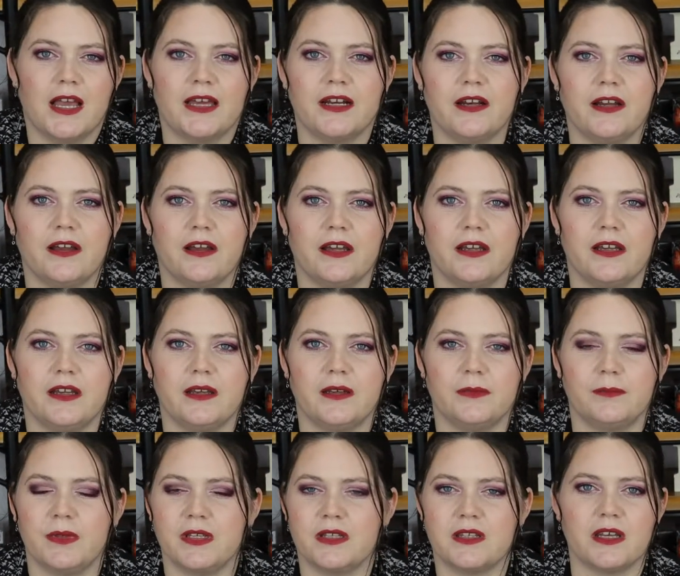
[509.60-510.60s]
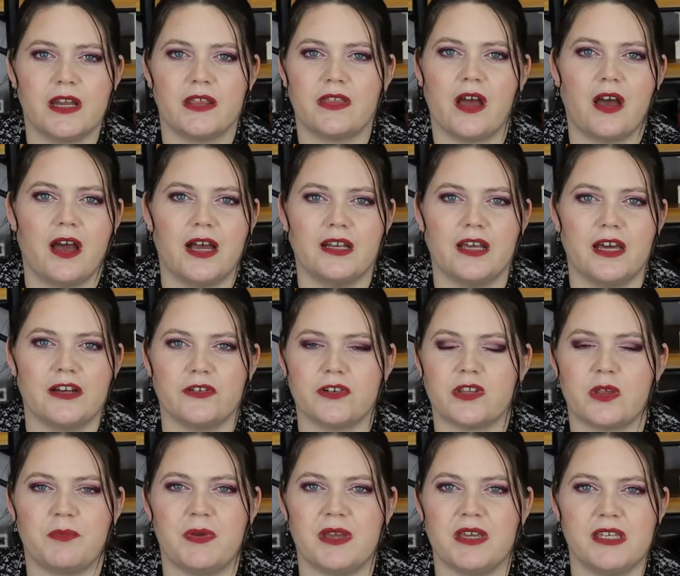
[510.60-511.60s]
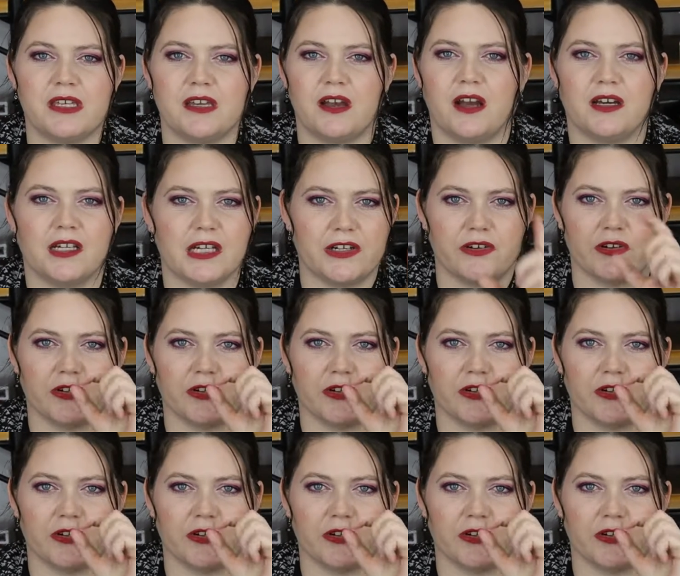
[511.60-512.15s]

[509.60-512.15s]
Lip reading: it's another highlighter, it's a pinky highlighter,